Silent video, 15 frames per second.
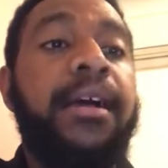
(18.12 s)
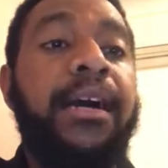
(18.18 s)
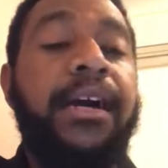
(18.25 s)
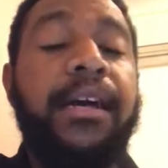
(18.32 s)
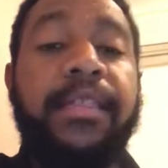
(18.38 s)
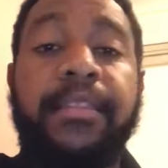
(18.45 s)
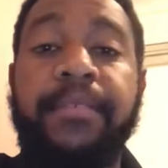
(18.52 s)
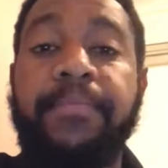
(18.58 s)

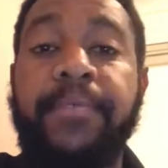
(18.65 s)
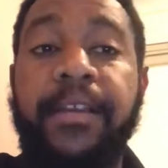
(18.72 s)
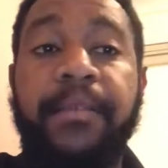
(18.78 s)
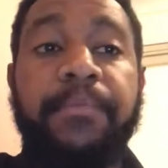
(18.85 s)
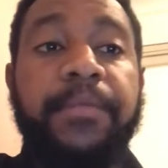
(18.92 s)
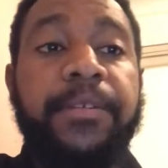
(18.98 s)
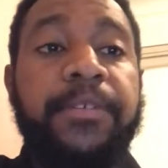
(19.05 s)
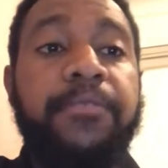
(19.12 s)
Their
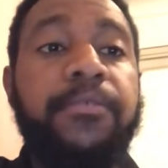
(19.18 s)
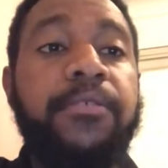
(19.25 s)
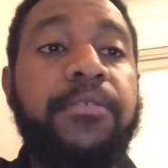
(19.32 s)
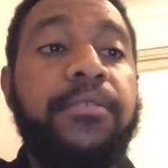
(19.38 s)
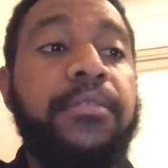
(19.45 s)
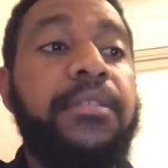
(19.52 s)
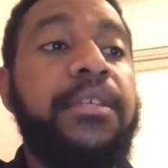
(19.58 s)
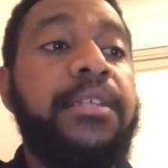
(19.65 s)
primary
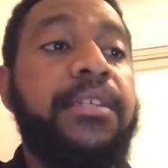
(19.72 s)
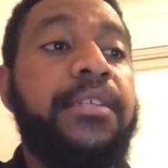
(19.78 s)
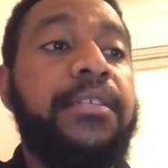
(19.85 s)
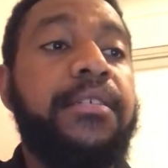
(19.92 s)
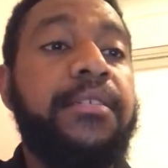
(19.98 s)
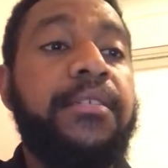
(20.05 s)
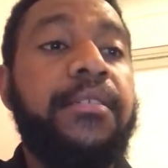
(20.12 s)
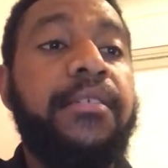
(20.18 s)
role
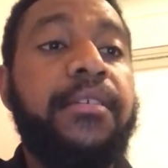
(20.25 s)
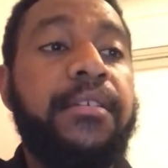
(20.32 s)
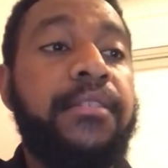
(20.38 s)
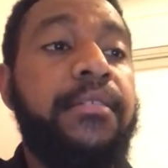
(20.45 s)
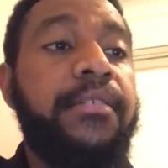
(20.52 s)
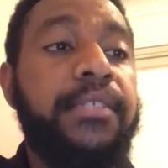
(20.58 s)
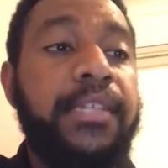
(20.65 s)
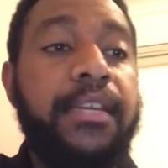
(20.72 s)
is the
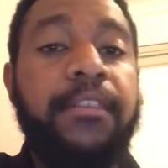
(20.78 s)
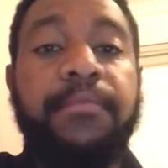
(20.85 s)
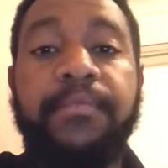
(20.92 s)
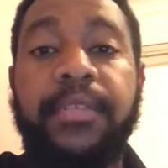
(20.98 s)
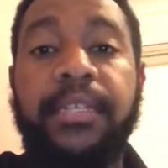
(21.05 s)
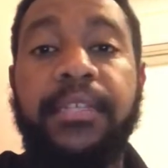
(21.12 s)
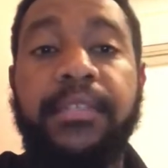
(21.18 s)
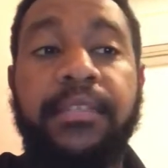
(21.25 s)

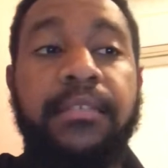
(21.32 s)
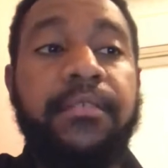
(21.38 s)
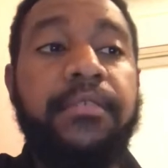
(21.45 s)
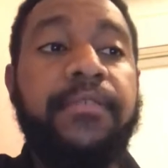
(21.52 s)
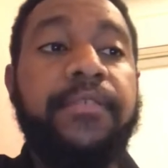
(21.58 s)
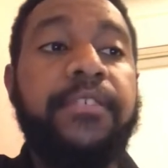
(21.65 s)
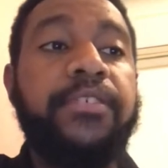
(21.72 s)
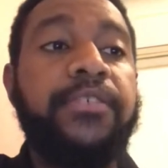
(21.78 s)
desirability
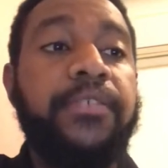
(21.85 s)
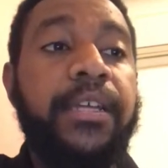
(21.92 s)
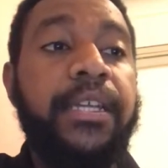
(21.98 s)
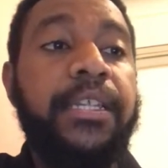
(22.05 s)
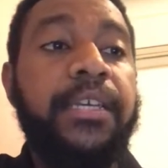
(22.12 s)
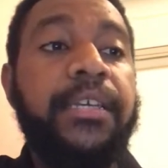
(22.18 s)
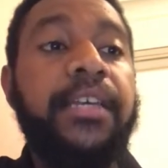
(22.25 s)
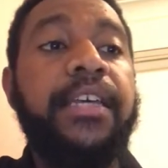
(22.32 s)
of
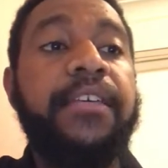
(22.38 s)
enshrining